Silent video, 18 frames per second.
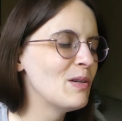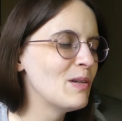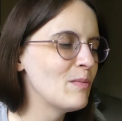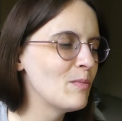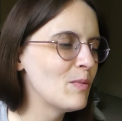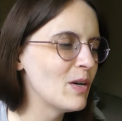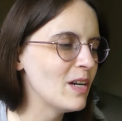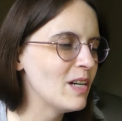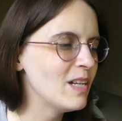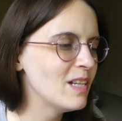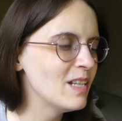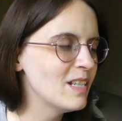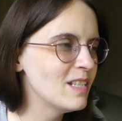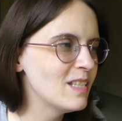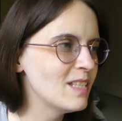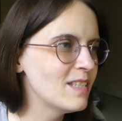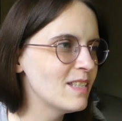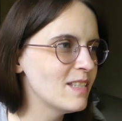But
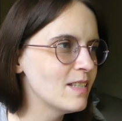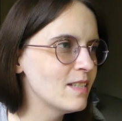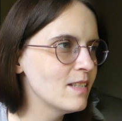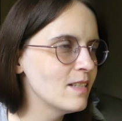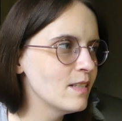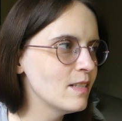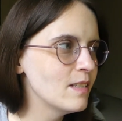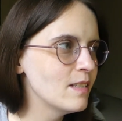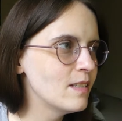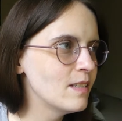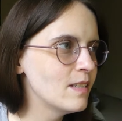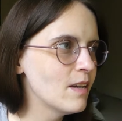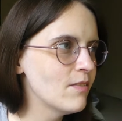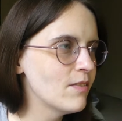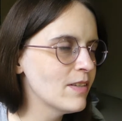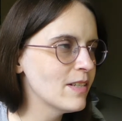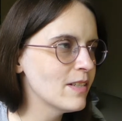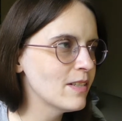it's
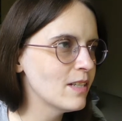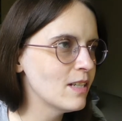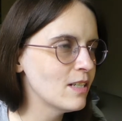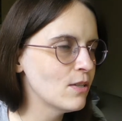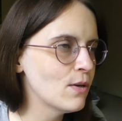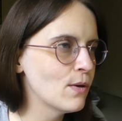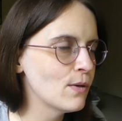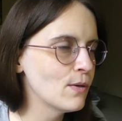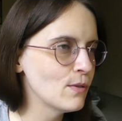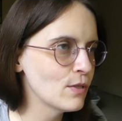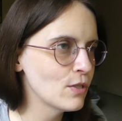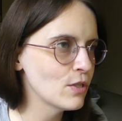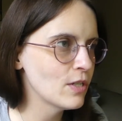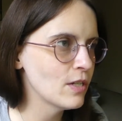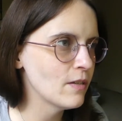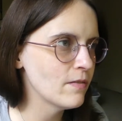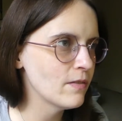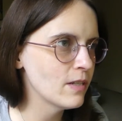definitely a tonal
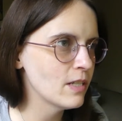shift.